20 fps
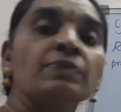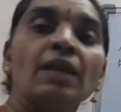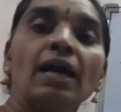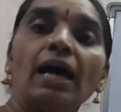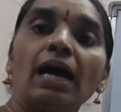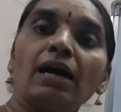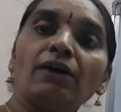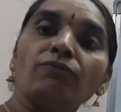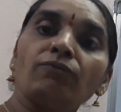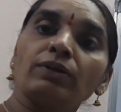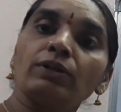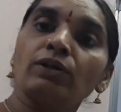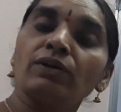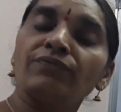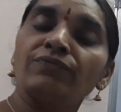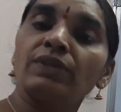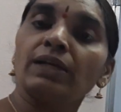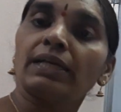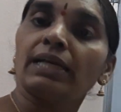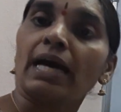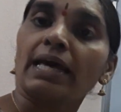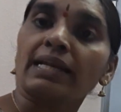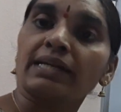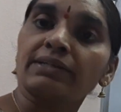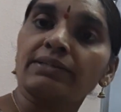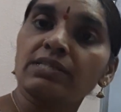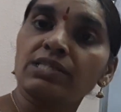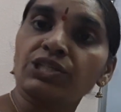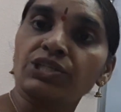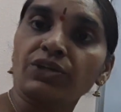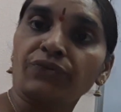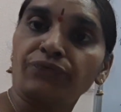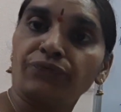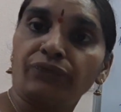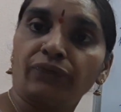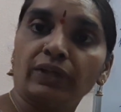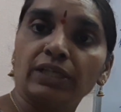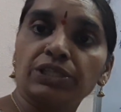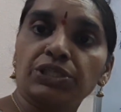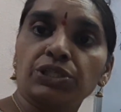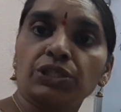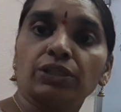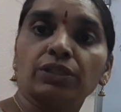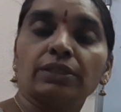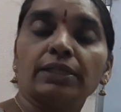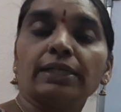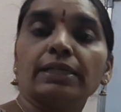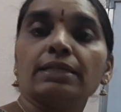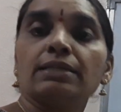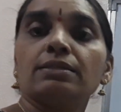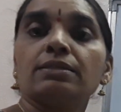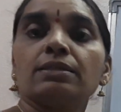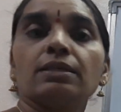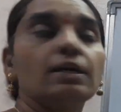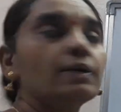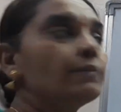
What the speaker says: have one of the characteristic feature, that is